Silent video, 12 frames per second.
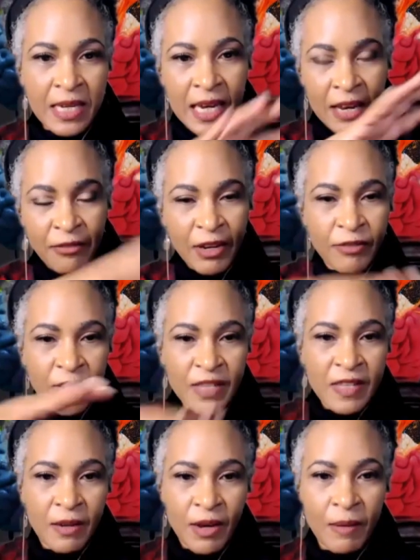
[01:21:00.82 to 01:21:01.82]
And if
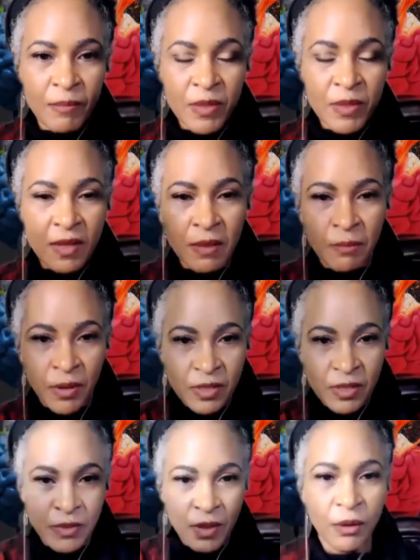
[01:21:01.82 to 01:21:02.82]
everything crumbles at the
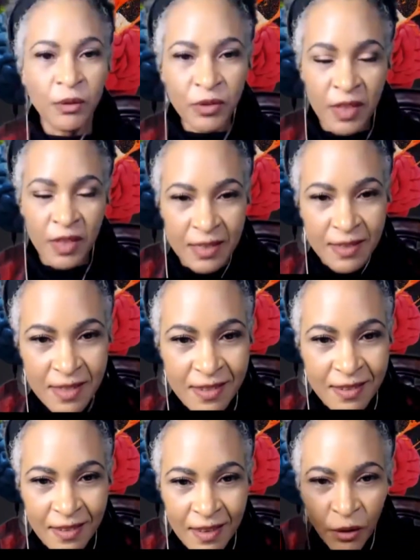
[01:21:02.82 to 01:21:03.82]
bottom, the whole
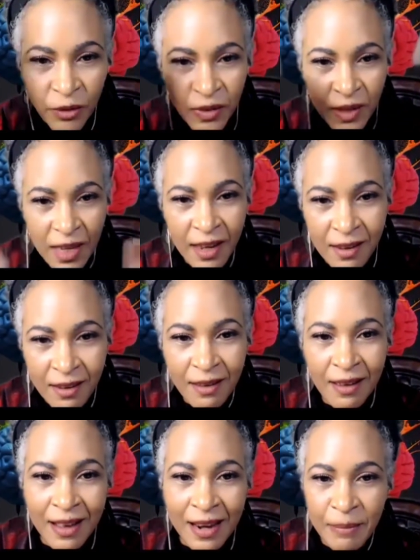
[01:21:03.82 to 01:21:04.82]
thing
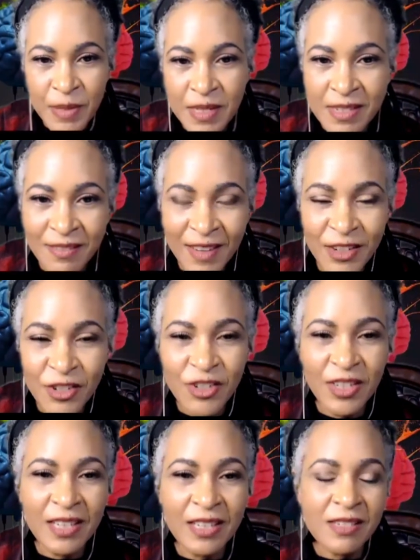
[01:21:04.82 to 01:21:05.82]
collapses
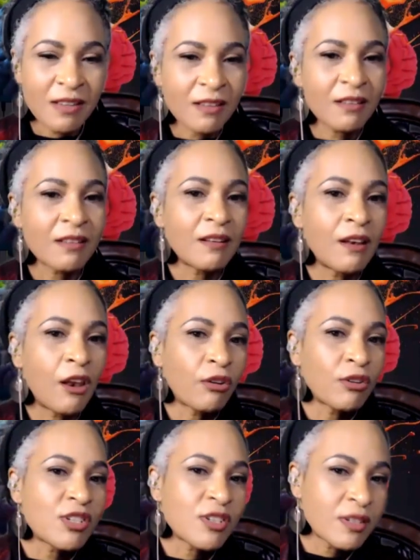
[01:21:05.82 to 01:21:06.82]
eventually. So
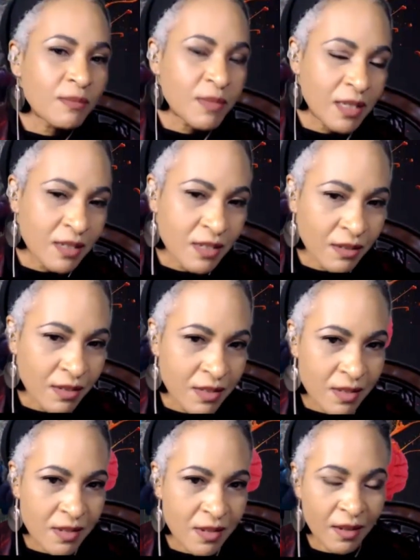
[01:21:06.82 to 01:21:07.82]
long term, it is not
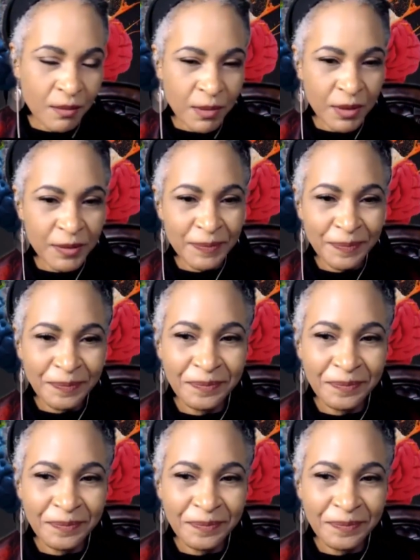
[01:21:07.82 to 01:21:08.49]
sustainable.